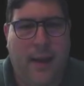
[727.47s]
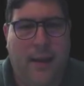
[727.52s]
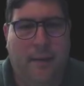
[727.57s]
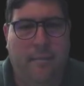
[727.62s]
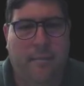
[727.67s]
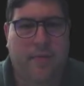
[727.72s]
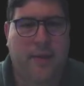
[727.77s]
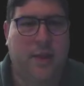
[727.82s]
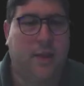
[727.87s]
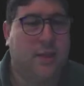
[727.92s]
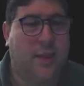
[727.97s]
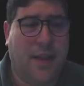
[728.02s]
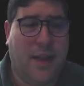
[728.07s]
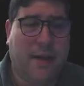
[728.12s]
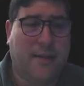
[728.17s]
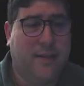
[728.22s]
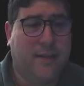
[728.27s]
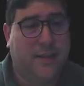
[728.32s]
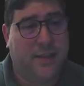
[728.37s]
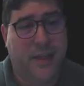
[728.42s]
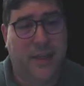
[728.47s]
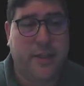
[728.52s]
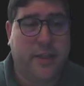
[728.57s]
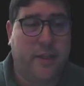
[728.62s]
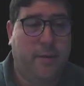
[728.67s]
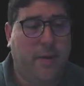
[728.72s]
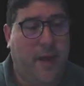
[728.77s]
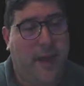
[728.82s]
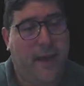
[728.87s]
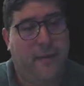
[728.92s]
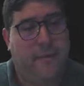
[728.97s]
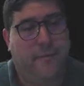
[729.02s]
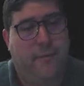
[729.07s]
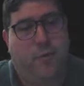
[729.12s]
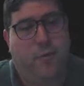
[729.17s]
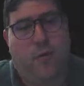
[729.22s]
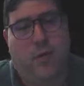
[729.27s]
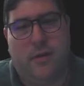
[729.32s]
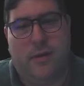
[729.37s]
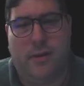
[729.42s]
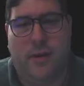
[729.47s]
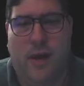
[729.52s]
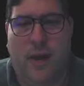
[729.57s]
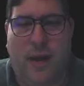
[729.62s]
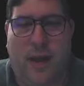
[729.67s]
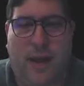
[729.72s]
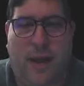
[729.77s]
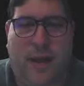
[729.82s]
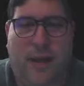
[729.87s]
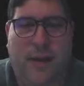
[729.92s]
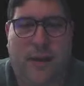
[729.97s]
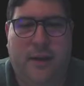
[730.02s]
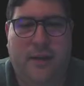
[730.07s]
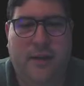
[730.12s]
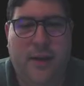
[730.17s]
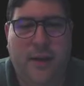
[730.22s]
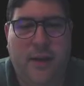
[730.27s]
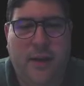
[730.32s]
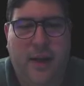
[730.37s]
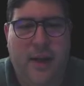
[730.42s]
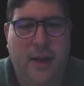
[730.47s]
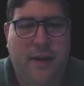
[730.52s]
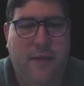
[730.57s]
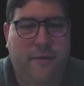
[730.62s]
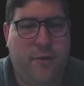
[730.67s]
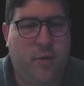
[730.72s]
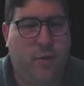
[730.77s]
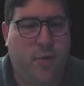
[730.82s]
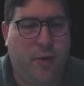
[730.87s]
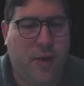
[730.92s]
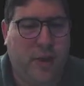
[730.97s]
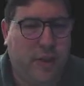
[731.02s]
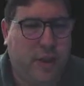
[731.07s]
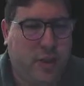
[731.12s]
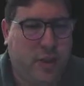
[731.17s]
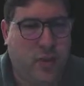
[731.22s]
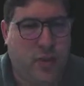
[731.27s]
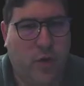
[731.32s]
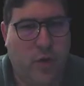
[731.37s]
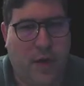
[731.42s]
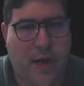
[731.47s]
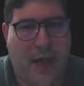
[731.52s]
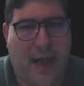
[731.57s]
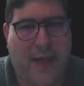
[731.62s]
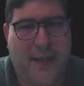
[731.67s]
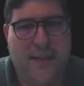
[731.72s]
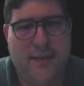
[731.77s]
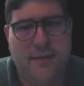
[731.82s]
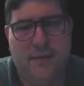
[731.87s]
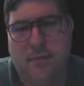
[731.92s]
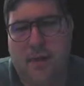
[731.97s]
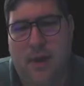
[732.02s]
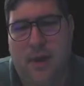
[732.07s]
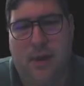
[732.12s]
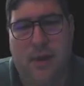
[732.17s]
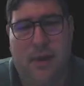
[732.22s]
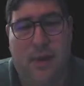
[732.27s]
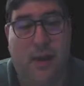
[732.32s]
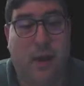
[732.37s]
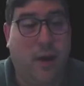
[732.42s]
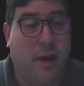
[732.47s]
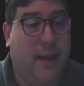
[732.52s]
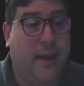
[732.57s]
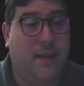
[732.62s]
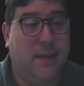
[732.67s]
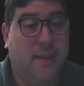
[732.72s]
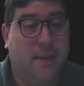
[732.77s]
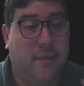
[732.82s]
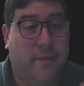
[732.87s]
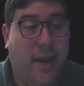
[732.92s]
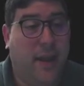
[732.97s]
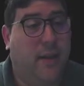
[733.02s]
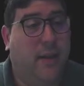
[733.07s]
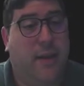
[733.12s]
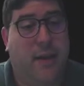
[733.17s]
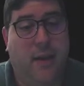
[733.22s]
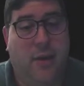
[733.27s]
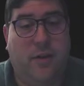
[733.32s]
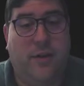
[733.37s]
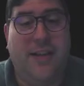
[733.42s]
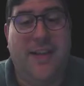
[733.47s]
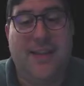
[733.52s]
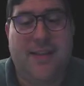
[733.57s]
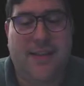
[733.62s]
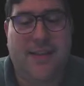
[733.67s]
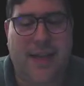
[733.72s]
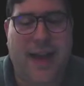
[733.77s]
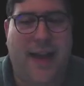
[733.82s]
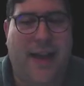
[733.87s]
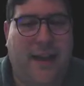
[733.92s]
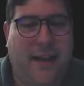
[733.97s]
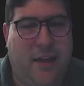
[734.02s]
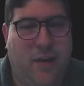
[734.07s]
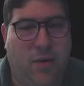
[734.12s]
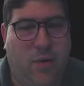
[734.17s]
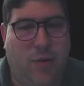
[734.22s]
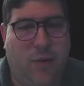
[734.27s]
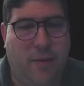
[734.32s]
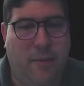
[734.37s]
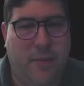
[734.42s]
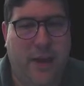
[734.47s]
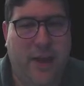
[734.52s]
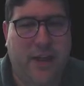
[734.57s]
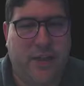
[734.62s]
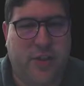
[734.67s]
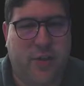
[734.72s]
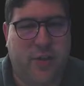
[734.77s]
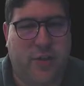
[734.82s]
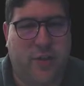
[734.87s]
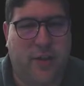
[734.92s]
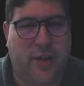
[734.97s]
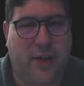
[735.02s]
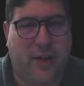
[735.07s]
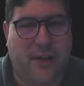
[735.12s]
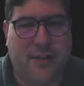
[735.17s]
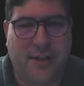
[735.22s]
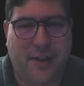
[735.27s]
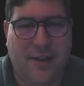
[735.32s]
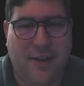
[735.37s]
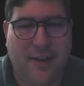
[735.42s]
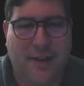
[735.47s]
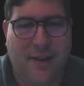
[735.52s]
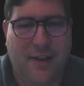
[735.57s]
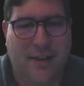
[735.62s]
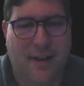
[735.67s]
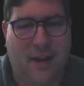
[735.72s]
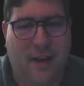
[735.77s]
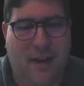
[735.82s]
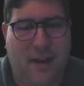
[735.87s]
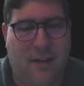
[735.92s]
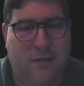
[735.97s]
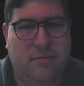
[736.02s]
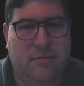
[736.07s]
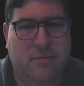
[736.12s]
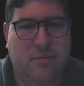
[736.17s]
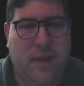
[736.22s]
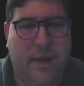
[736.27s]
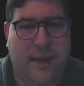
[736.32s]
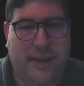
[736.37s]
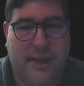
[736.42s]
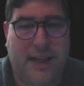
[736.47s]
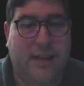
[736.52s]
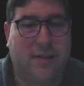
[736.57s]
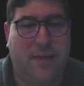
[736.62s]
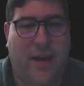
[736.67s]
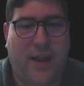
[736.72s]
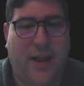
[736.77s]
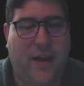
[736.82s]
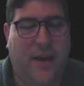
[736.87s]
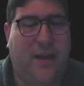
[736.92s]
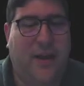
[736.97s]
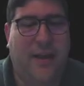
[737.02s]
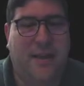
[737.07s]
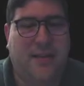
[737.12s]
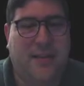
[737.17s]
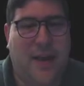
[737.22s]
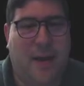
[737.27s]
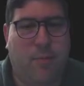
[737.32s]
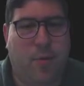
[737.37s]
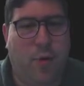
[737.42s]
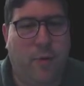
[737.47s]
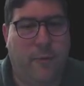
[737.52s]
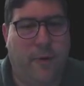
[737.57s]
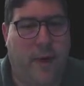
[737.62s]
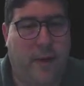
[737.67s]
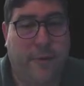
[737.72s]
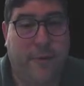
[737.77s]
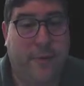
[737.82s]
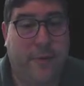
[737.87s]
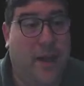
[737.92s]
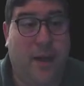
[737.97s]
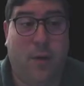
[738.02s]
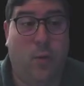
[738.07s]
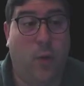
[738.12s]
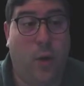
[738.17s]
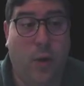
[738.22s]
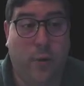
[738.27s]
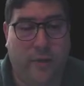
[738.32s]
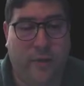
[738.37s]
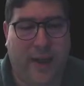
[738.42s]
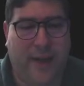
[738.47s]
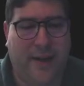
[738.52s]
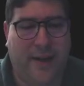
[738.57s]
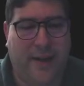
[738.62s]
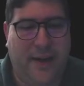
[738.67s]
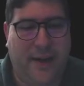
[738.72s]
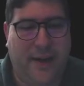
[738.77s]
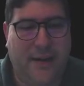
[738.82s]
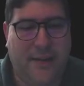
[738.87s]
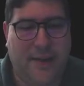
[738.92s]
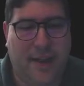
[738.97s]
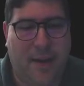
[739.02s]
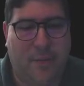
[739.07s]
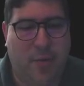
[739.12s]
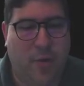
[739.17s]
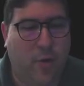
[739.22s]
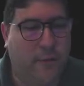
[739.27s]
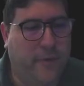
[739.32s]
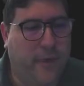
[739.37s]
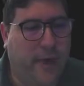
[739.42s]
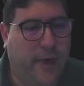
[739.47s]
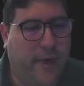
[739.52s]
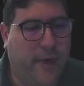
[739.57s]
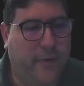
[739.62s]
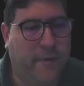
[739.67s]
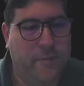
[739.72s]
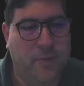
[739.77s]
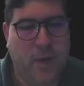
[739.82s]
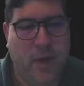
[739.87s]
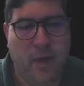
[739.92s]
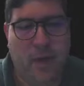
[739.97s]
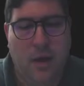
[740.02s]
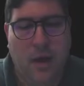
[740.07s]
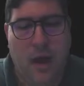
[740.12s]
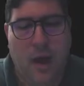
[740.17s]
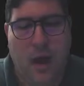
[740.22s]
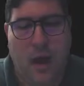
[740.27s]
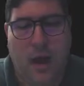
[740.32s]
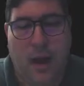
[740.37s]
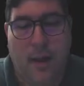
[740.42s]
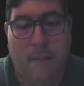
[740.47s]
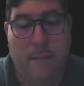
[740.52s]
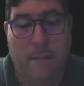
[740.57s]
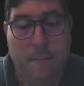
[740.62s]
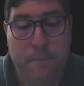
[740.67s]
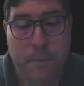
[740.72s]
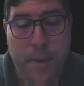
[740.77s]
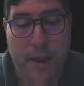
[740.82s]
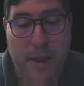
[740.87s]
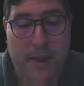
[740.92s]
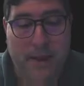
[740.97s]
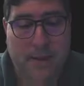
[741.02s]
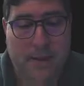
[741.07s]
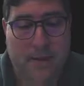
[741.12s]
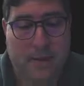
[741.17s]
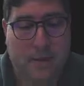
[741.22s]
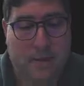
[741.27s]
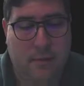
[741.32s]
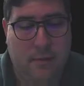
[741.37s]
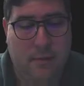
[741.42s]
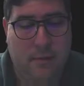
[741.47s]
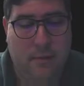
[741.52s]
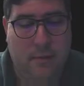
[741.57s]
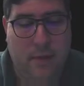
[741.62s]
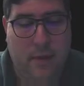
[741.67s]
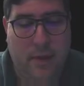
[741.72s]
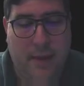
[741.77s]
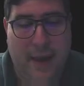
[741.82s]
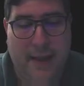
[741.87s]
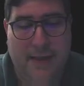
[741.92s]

There's a lot of discussion back and forth on if you really should or not. In our case, the validator needs that in order to make sure that it gets validated against that profile. If not, it won't validate against that profile. But that